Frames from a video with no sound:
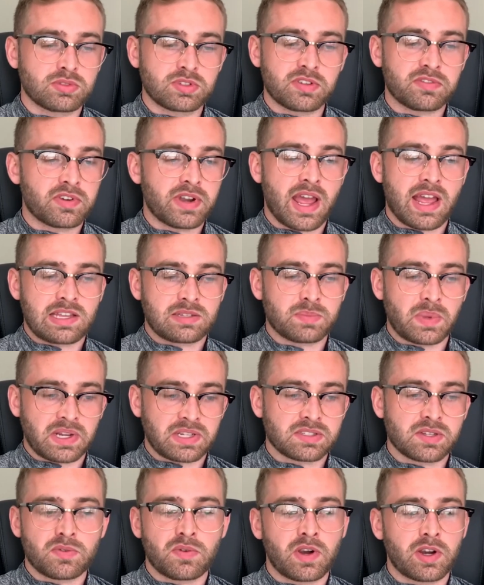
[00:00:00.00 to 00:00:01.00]
different
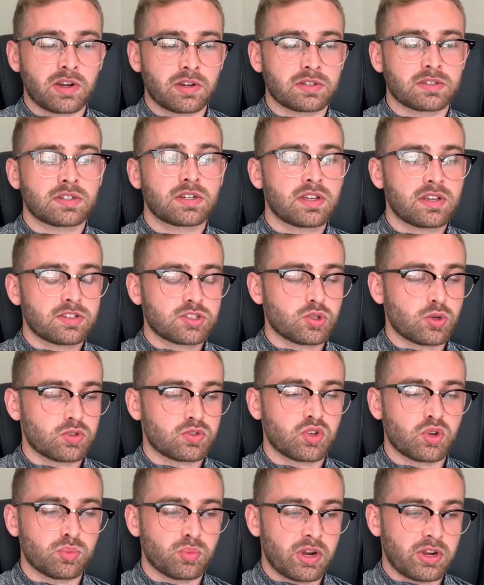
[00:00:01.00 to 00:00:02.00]
aspects of our
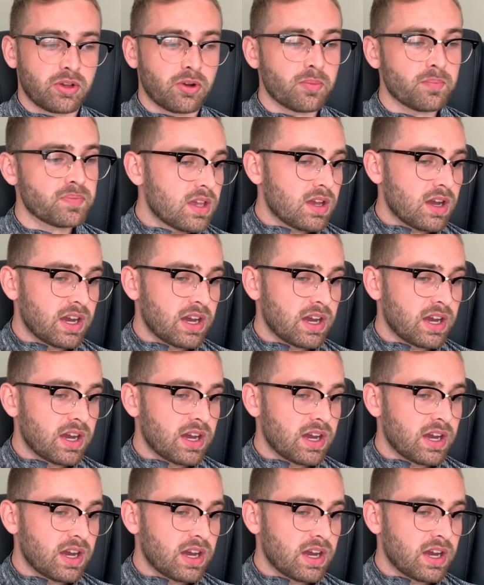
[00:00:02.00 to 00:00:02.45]
short-term rental.